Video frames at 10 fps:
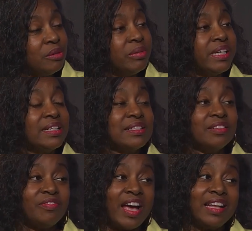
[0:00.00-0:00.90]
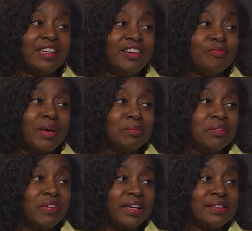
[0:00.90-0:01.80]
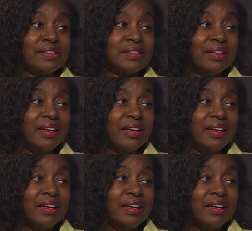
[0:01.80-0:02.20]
because I love Babyface.